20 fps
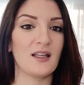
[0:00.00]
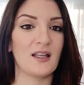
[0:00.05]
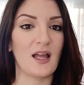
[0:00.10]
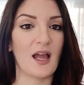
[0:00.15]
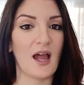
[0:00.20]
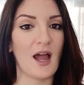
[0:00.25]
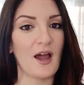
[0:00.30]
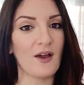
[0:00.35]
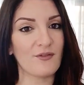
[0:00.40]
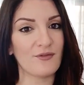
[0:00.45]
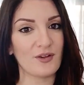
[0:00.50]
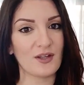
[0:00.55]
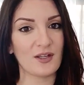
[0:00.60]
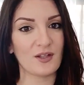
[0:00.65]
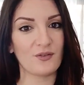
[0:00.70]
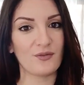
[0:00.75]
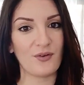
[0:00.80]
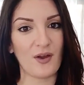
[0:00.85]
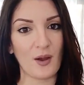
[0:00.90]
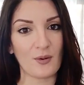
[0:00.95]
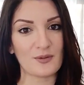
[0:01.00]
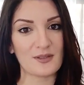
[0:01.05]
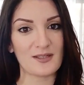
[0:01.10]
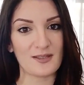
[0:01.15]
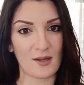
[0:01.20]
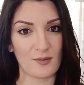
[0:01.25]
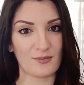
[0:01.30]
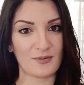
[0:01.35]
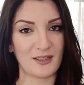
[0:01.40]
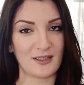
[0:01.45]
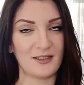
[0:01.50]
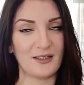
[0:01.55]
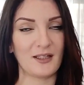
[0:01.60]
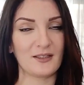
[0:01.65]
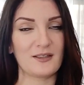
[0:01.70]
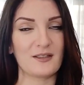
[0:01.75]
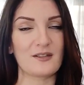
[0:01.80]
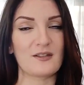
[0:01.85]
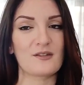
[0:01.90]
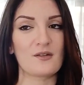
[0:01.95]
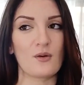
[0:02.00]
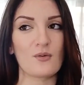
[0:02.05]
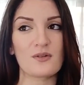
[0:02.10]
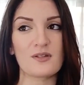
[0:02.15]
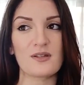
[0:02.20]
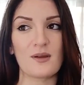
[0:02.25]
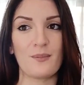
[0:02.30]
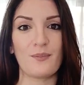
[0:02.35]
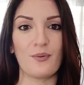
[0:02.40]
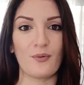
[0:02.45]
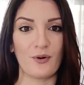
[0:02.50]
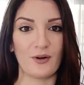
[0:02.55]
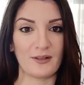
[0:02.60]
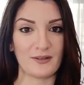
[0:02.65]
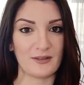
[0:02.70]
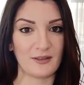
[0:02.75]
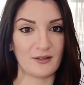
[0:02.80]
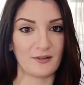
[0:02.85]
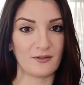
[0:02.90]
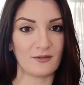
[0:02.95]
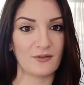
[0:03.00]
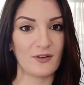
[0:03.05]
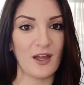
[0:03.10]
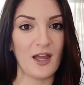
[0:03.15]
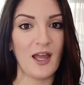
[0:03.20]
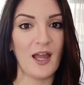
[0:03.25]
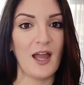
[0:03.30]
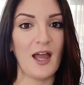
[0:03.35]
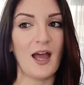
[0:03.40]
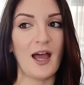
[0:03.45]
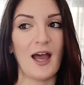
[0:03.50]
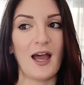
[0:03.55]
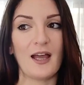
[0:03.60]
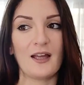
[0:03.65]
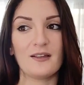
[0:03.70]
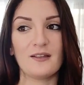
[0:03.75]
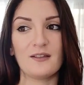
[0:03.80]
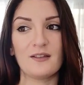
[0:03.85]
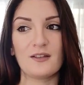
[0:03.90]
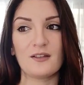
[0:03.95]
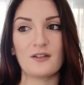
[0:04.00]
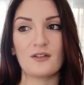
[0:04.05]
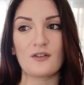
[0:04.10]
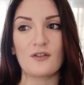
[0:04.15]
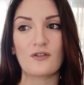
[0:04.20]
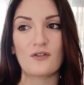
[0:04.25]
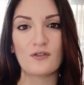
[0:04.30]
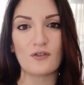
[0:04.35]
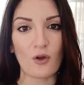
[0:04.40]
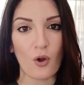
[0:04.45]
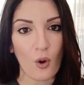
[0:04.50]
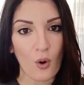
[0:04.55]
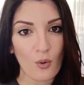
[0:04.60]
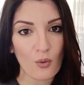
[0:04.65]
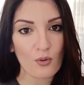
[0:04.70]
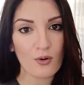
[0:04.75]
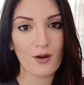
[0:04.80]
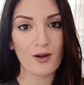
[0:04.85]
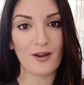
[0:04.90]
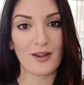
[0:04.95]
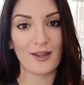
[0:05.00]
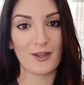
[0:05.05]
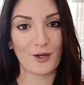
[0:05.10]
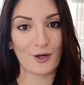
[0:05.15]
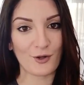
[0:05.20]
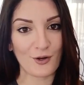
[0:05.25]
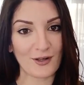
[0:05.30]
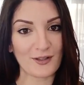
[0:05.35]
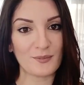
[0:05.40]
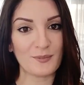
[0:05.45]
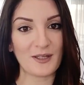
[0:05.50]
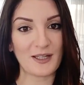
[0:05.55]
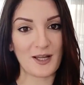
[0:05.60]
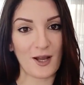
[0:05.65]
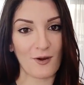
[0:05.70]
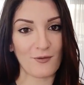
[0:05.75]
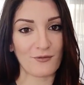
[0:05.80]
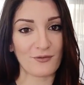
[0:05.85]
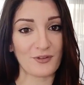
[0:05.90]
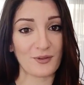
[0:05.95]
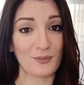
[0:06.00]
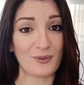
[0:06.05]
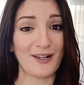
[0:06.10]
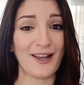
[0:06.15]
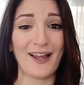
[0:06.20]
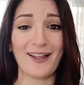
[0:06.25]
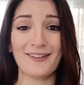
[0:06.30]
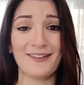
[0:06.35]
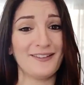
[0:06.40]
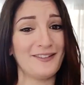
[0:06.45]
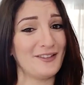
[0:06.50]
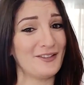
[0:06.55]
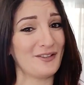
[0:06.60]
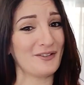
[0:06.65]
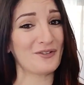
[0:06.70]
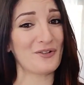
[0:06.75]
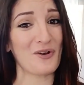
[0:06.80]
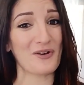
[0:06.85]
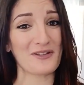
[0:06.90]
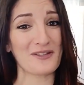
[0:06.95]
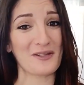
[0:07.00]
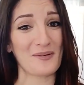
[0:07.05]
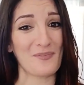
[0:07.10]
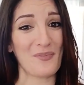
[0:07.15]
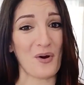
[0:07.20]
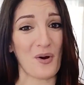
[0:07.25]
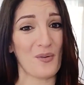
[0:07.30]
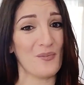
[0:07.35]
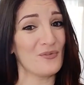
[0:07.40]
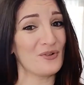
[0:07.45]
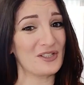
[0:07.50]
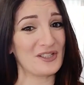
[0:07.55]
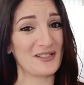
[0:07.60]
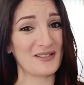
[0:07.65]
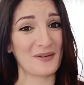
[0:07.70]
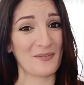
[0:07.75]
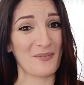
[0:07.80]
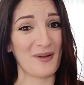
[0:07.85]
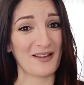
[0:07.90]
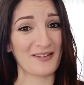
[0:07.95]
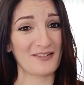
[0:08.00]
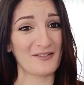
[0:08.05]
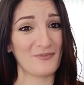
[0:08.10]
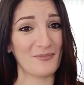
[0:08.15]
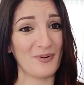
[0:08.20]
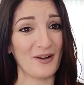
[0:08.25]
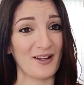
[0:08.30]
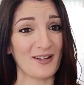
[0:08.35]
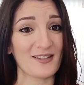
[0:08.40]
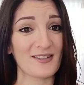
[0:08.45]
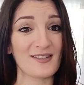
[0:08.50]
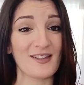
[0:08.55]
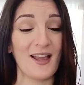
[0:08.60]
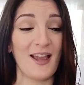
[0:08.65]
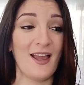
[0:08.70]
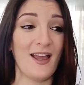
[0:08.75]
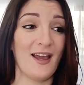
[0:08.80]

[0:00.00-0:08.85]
having found something that is so supportive and so incredibly comfortable, and it didn't cost a bomb, which is a massive plus,